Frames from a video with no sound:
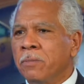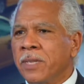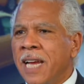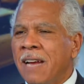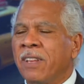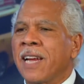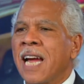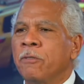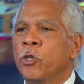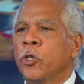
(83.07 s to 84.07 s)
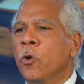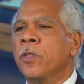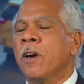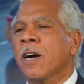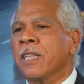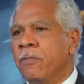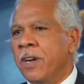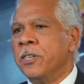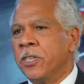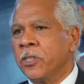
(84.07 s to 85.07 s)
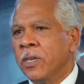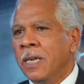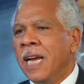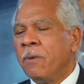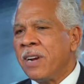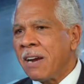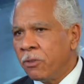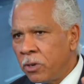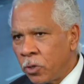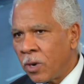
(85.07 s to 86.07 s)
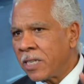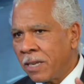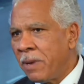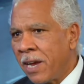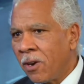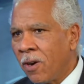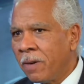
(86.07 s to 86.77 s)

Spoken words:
they have to kind of show their ugly faces and we have to address them head on.